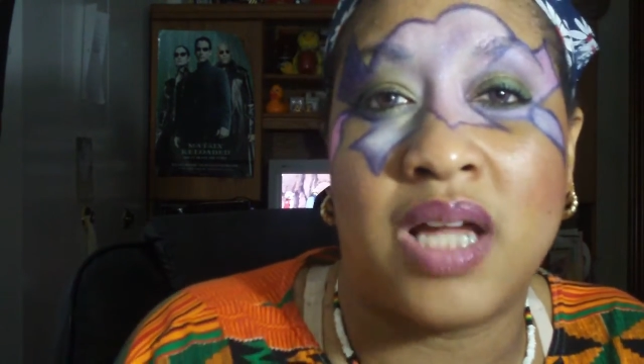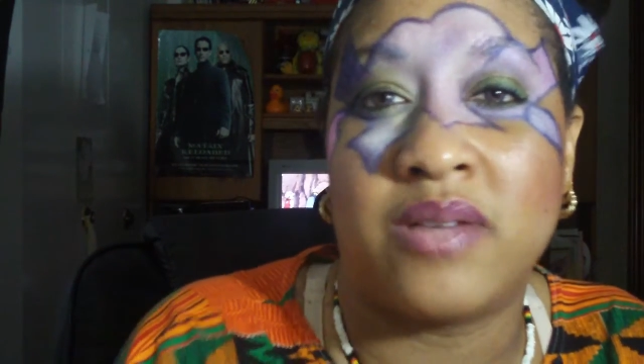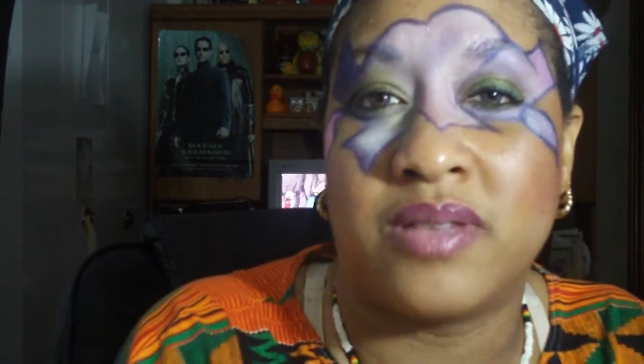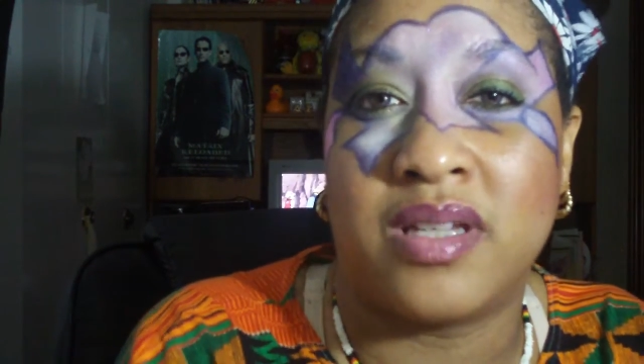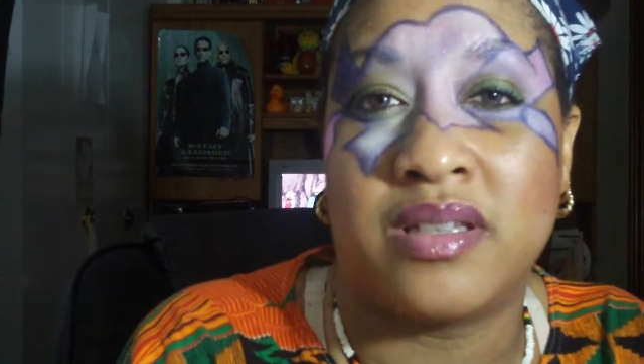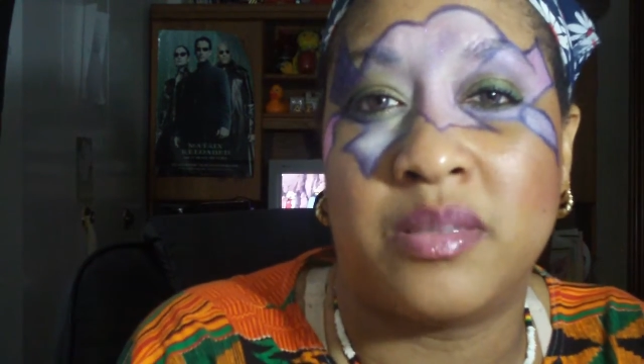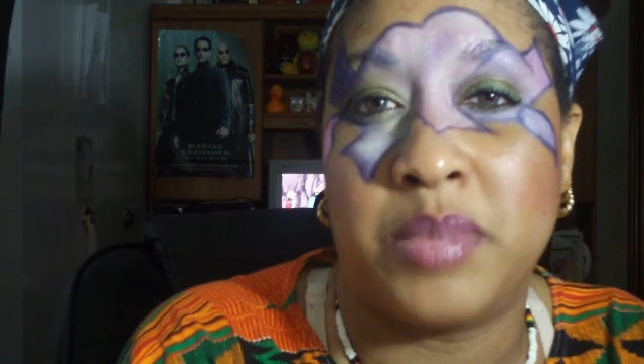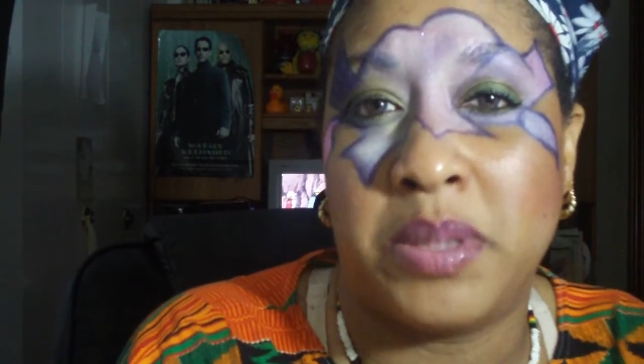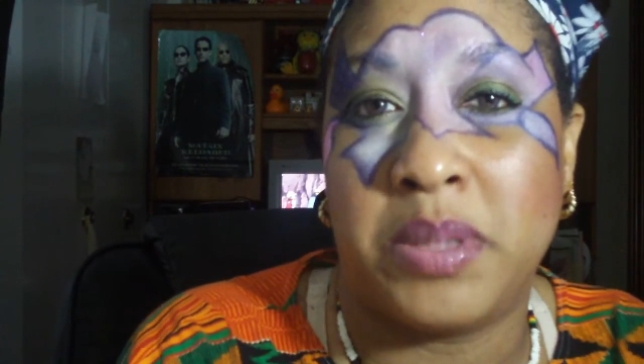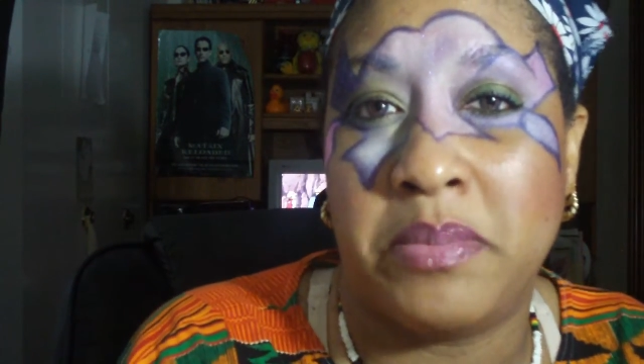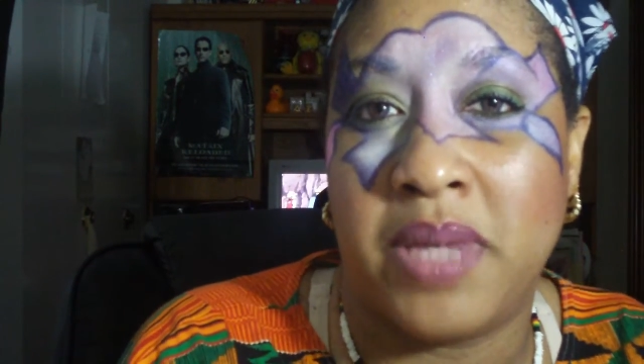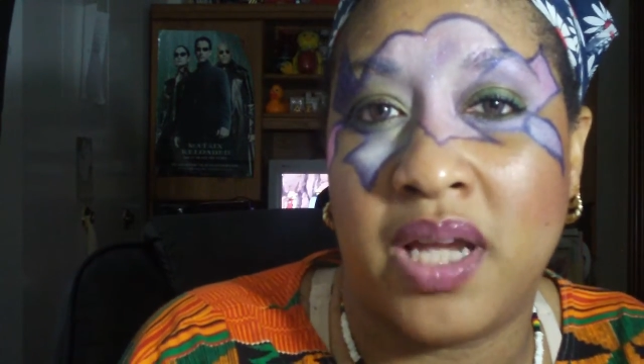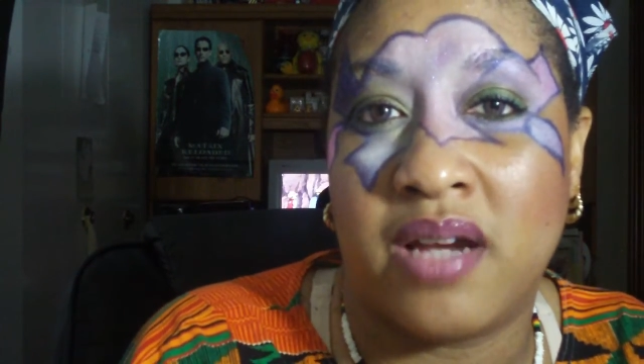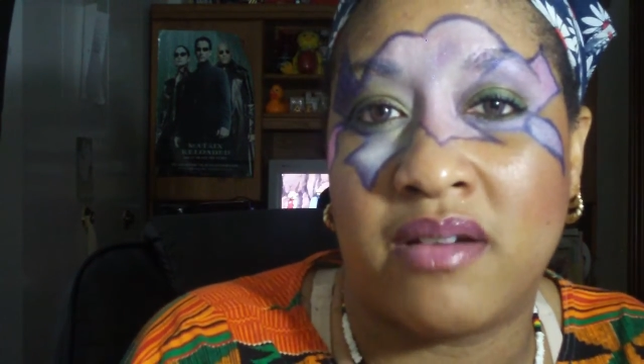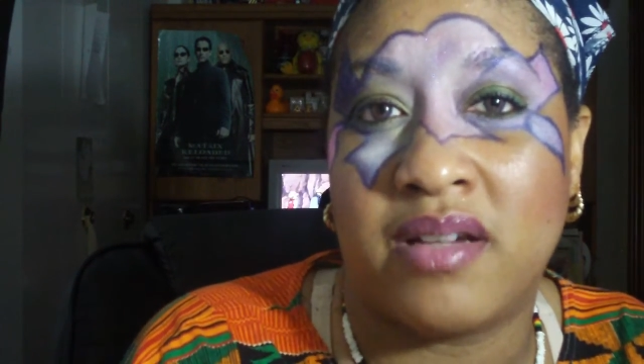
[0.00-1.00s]
I love to be
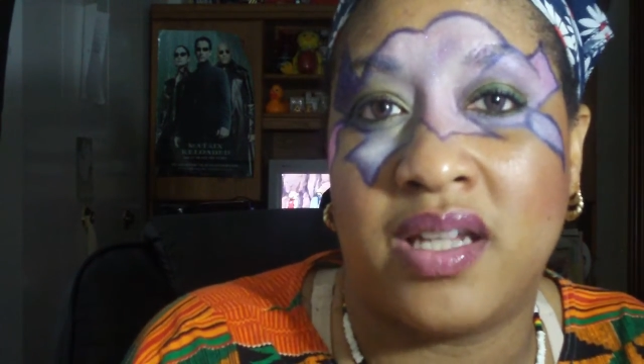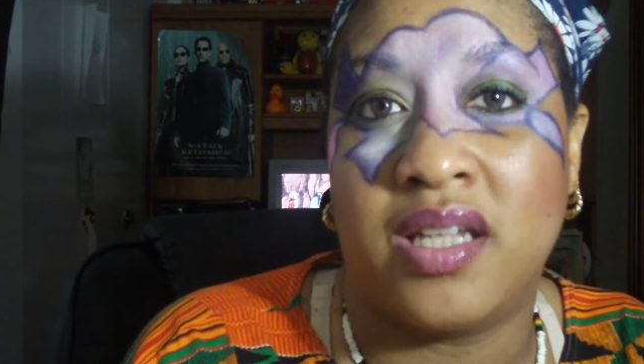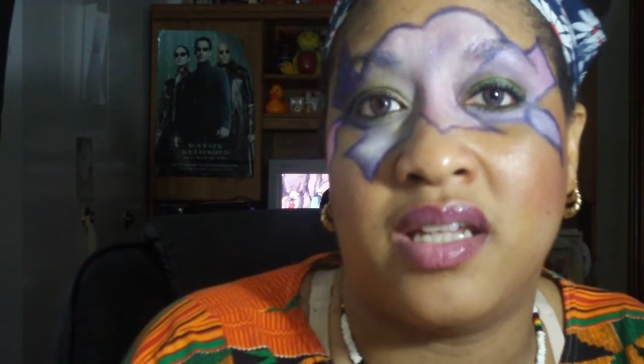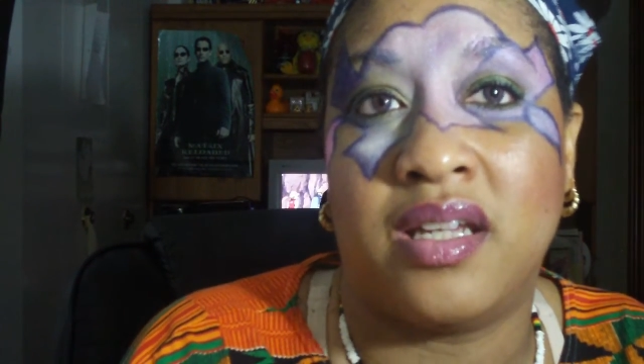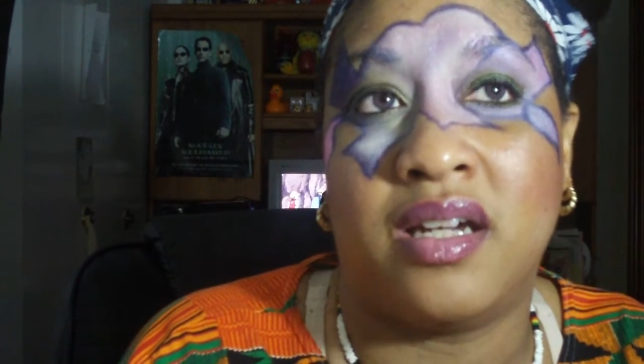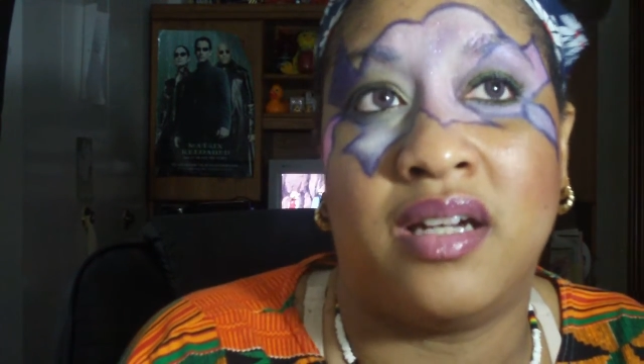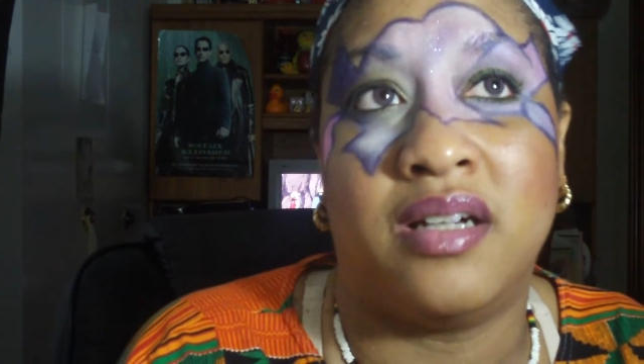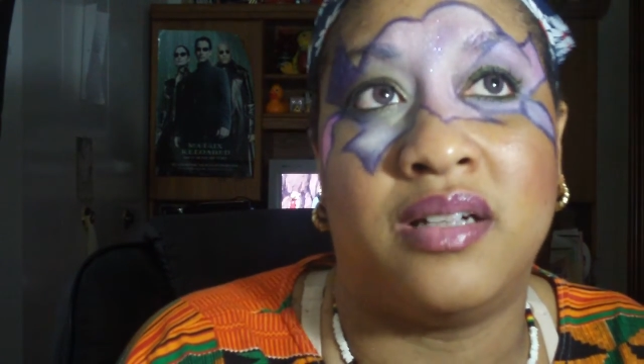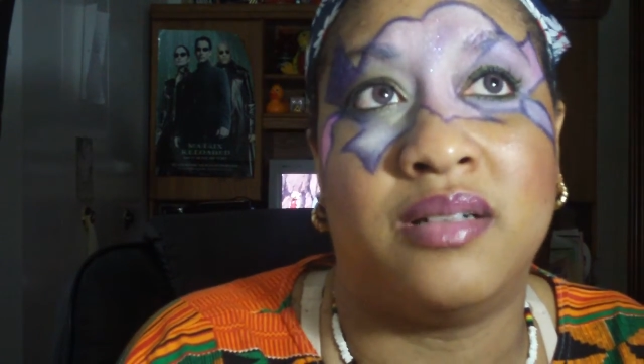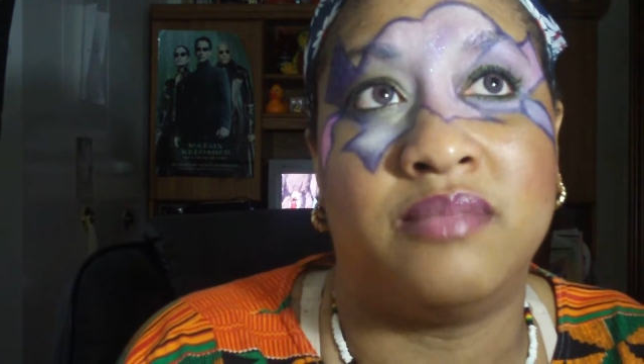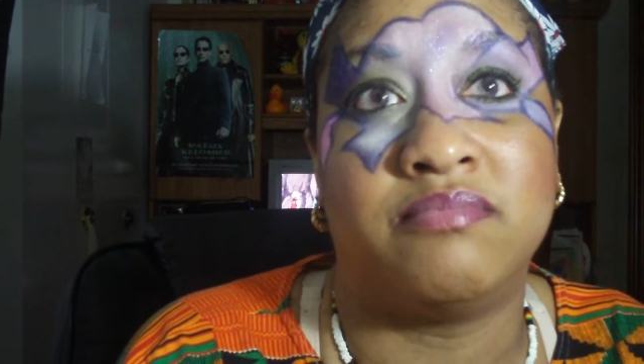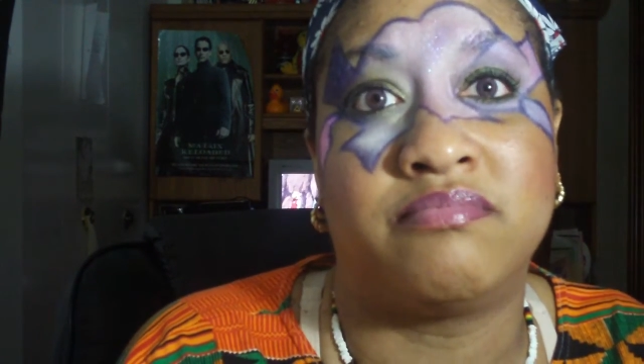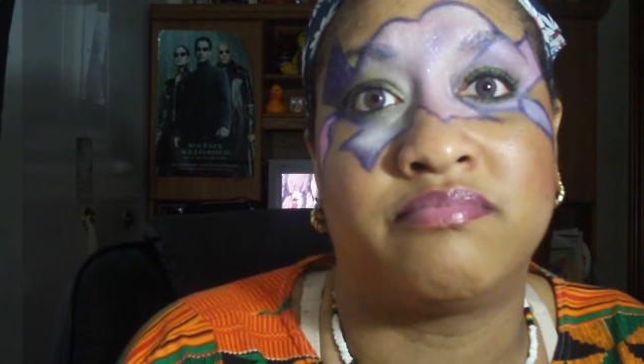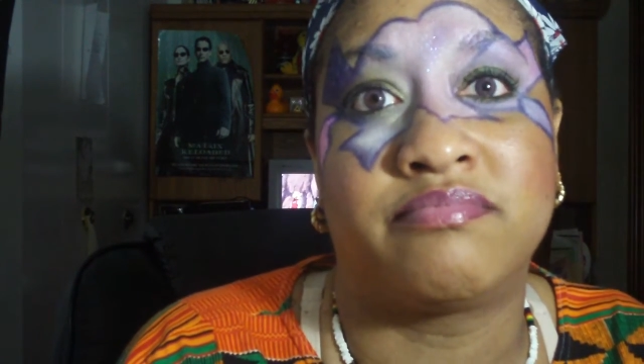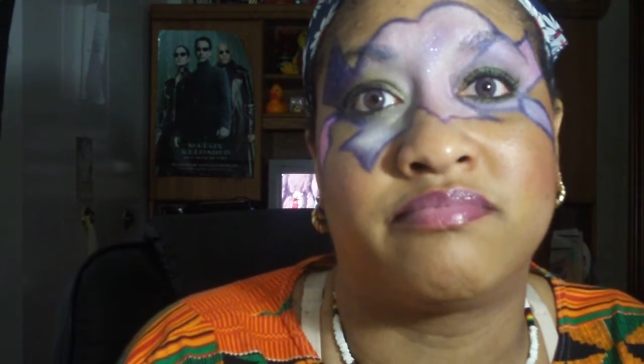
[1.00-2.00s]
married um,